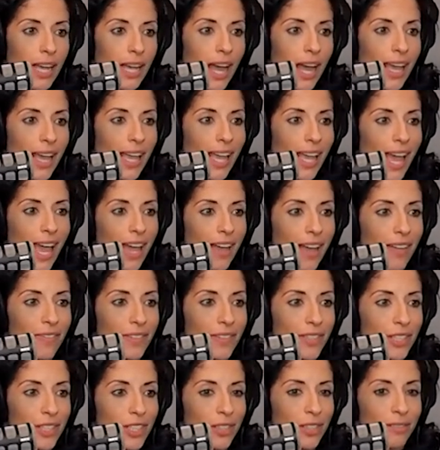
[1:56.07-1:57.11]
I have
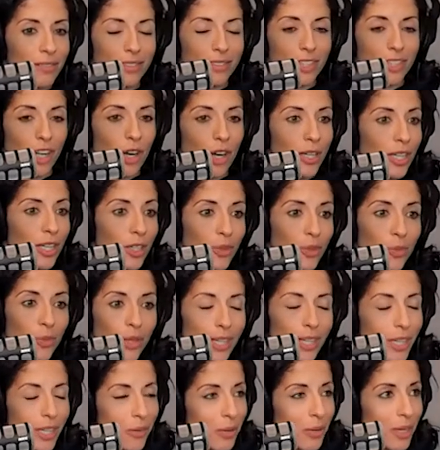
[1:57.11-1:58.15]
started
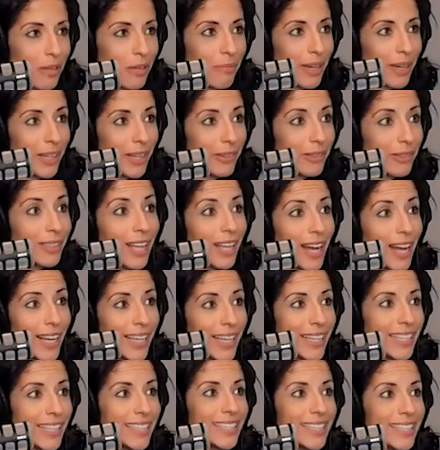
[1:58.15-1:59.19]
working with my own
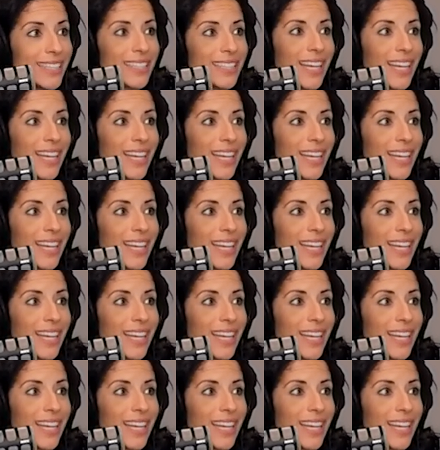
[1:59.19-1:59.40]
clients.